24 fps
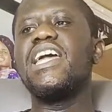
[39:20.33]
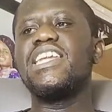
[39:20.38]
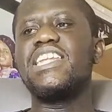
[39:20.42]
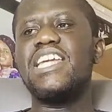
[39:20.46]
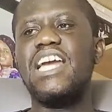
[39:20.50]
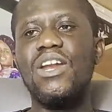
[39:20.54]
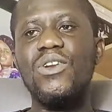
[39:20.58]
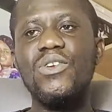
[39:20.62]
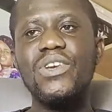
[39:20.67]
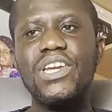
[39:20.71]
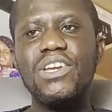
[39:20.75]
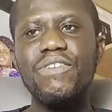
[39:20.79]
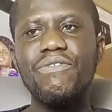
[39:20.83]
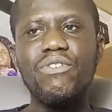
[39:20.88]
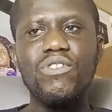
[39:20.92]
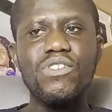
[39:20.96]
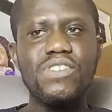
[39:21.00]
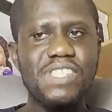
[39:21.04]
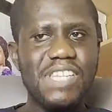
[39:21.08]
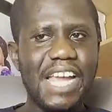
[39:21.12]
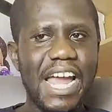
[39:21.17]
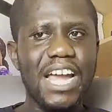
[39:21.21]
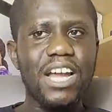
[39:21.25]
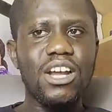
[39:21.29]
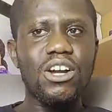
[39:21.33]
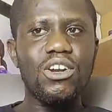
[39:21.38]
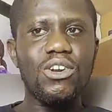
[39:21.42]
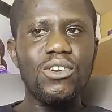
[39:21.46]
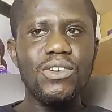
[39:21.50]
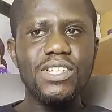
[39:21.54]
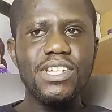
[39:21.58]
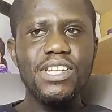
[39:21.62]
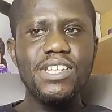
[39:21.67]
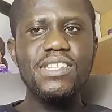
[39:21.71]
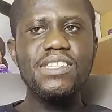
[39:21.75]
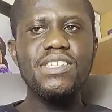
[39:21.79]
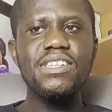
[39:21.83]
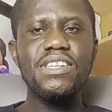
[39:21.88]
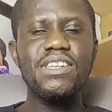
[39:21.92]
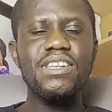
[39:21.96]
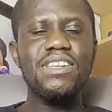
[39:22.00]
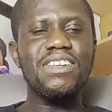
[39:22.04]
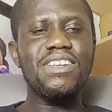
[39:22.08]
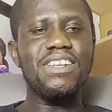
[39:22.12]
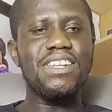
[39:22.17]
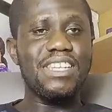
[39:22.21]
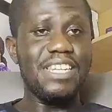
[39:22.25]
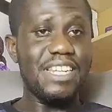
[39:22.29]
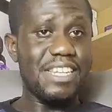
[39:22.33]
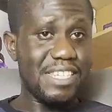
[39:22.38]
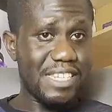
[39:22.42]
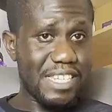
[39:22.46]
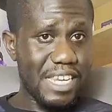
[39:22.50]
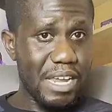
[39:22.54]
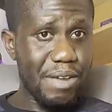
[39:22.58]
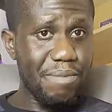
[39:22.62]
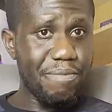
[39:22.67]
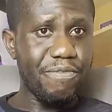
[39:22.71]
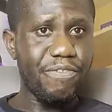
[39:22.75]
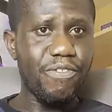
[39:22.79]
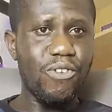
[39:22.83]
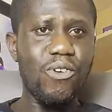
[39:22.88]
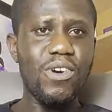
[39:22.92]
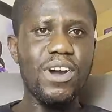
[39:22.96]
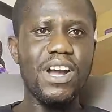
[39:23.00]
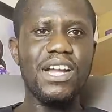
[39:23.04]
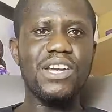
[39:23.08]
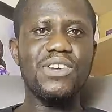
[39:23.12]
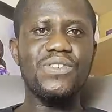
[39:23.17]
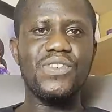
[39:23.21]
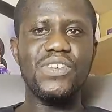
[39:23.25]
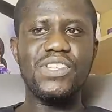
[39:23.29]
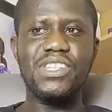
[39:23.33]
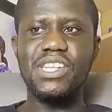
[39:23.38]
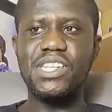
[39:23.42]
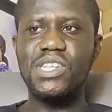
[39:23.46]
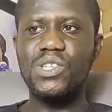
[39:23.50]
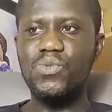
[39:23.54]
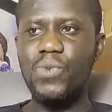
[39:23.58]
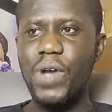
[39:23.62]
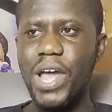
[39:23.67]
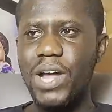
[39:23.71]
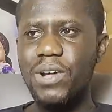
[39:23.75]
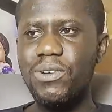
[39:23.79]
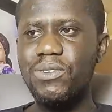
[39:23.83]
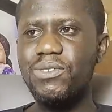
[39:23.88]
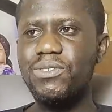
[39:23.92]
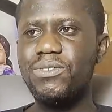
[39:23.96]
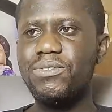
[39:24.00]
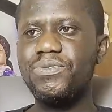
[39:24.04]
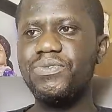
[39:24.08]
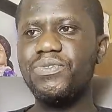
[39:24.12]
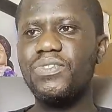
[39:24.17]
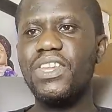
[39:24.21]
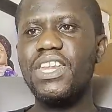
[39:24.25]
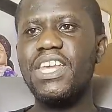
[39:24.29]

They are looking for psychologists, the same four countries as well.